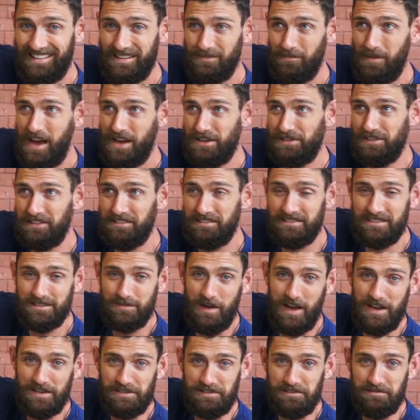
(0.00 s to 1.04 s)
Mash it,
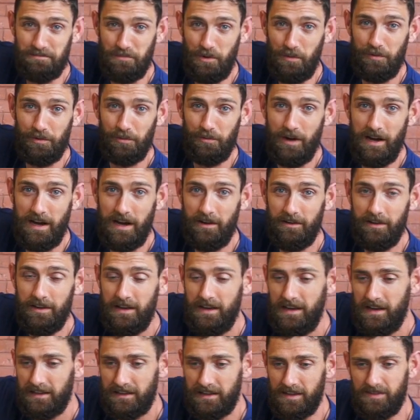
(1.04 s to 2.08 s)
smash it, move it around,
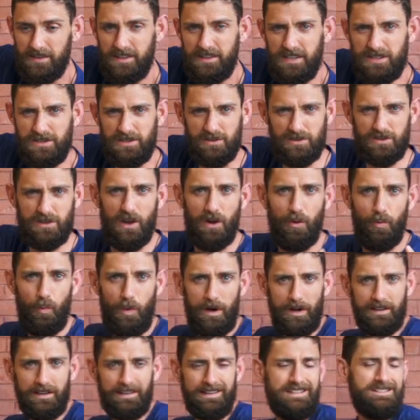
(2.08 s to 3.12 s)
get the tissues
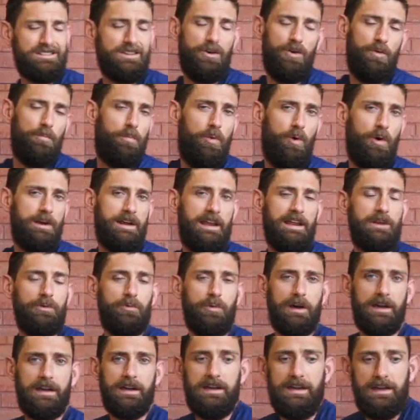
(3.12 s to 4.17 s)
wiggling. That's the whole point
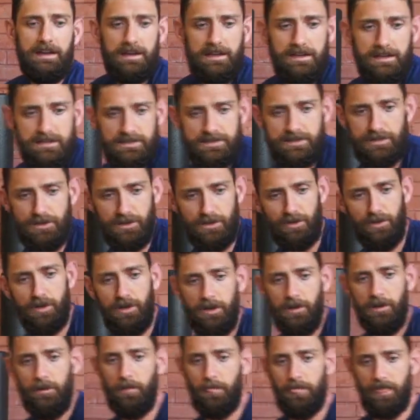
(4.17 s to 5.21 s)
anyway, is to
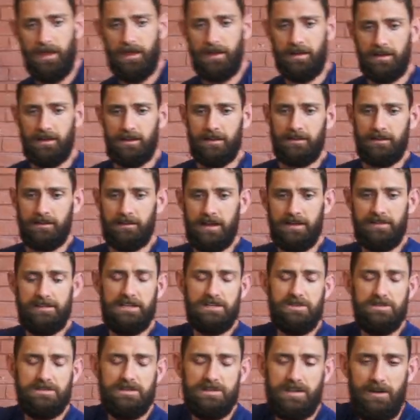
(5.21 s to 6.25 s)
get
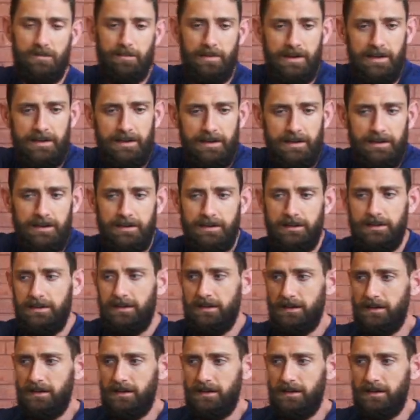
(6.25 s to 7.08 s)
tissues that have been